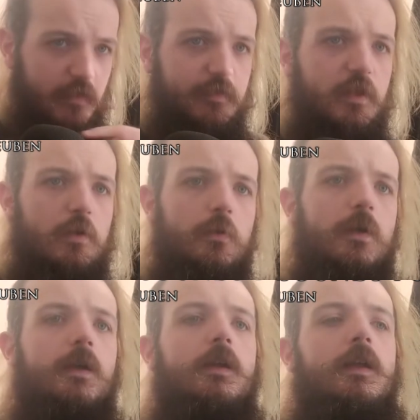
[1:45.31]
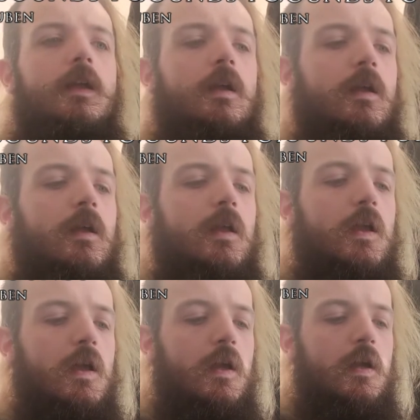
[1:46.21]
So
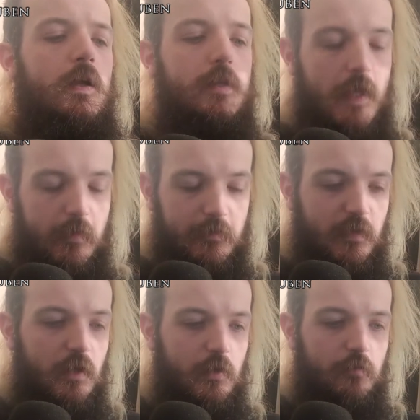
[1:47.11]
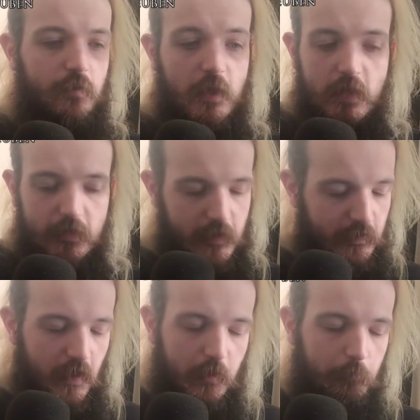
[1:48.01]
yeah, they started off
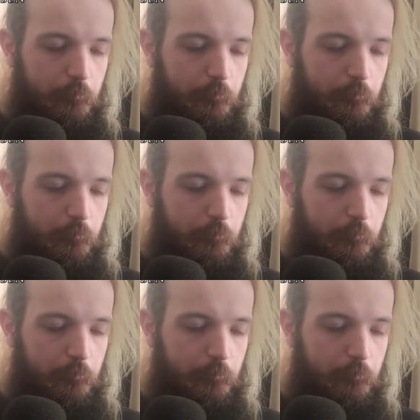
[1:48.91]
this like